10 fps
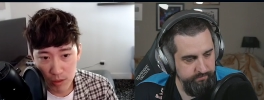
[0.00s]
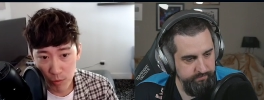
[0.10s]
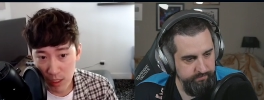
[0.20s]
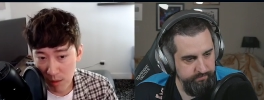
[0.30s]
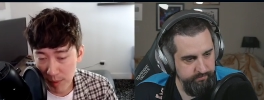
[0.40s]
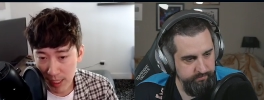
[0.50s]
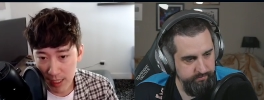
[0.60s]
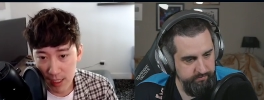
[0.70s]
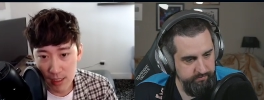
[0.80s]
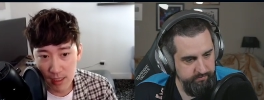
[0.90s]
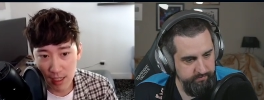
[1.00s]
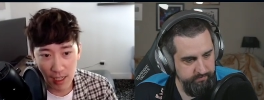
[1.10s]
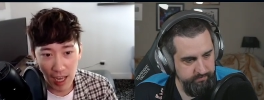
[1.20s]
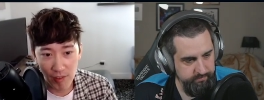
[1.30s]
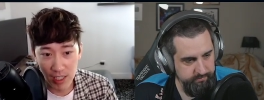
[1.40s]
Speaker 1: is one of the big things.
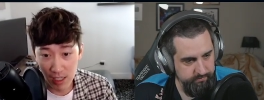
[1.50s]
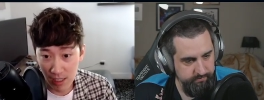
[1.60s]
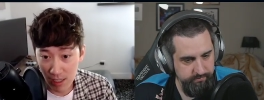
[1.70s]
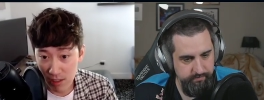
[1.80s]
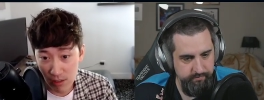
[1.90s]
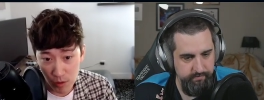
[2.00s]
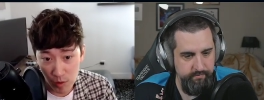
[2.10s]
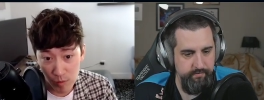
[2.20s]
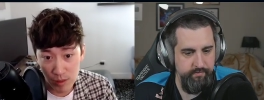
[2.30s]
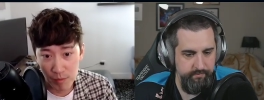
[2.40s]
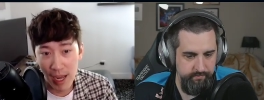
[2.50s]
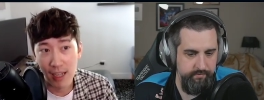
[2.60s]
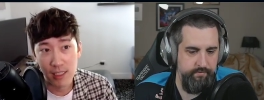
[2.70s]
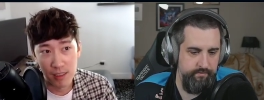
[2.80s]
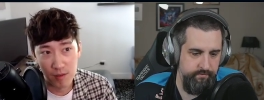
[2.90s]
Like having a collector on 2.1 was
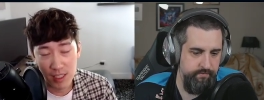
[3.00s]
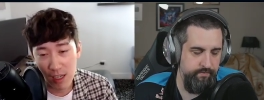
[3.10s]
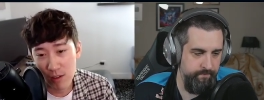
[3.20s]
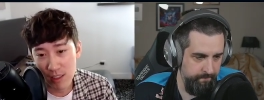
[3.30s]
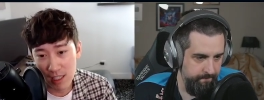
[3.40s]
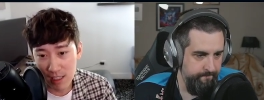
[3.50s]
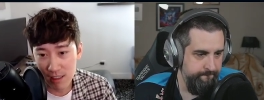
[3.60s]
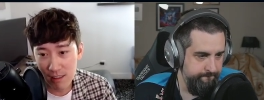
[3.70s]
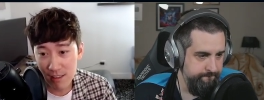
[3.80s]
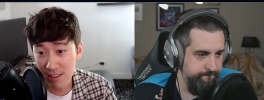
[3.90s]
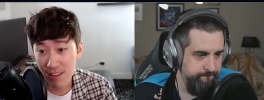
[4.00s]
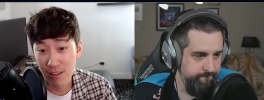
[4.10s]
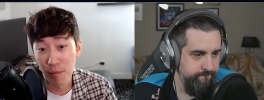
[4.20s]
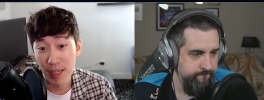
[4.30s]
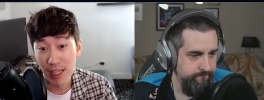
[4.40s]
massive, and now it's like
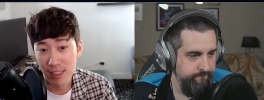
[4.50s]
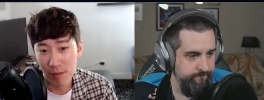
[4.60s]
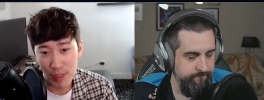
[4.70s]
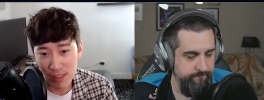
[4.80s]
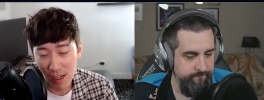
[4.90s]
still amazing, but